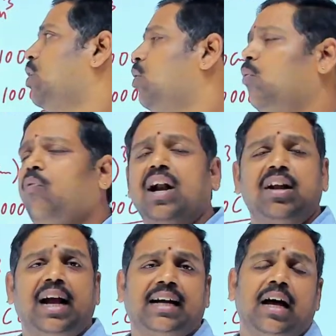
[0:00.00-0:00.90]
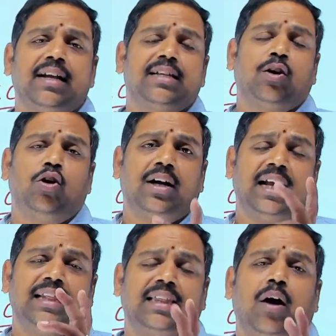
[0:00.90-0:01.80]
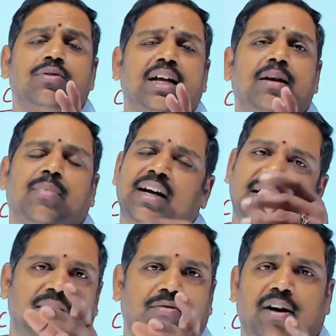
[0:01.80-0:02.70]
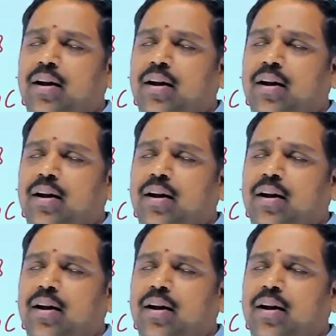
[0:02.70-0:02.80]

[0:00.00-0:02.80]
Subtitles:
1 hectare is equal to 10,000 meters square.